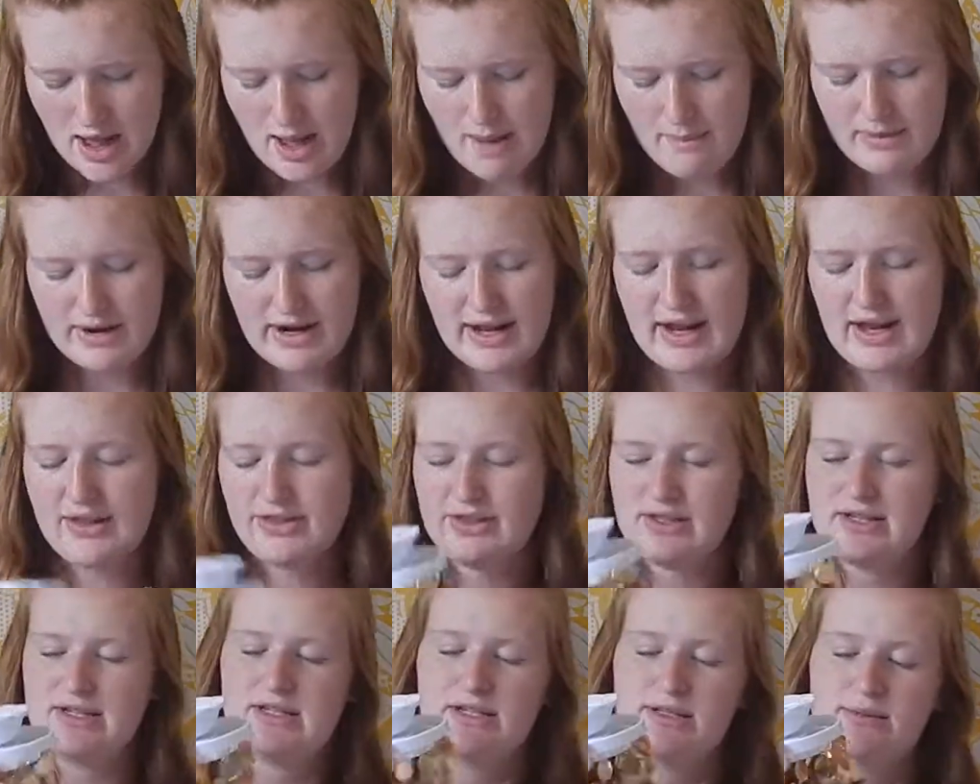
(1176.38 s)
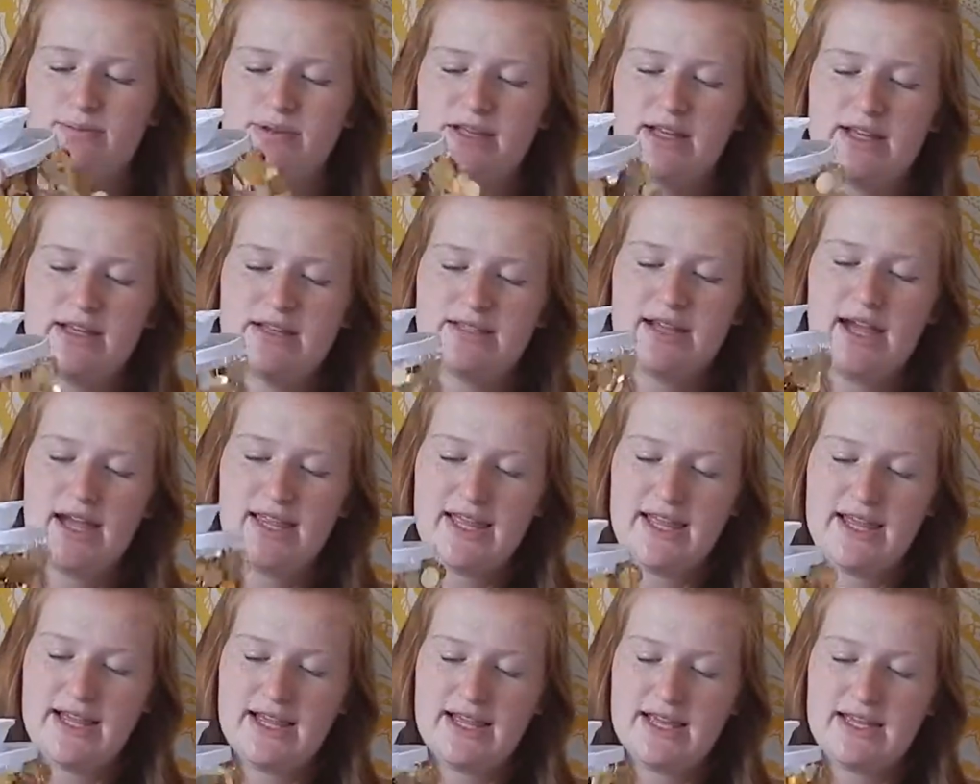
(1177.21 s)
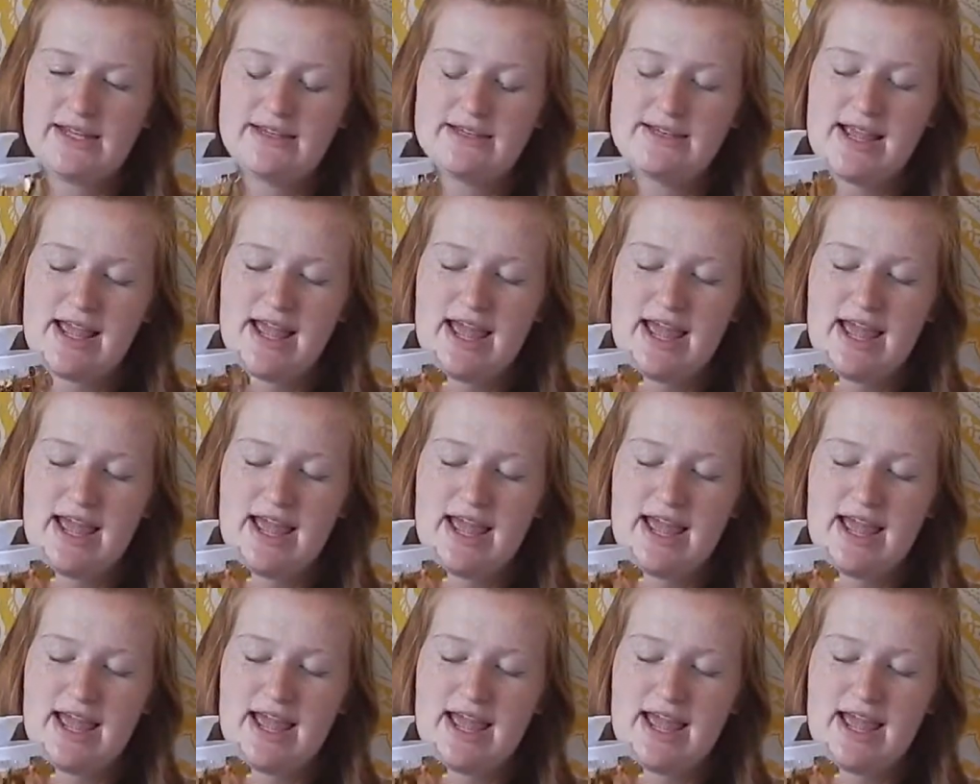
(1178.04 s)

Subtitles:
But I got this because I like it,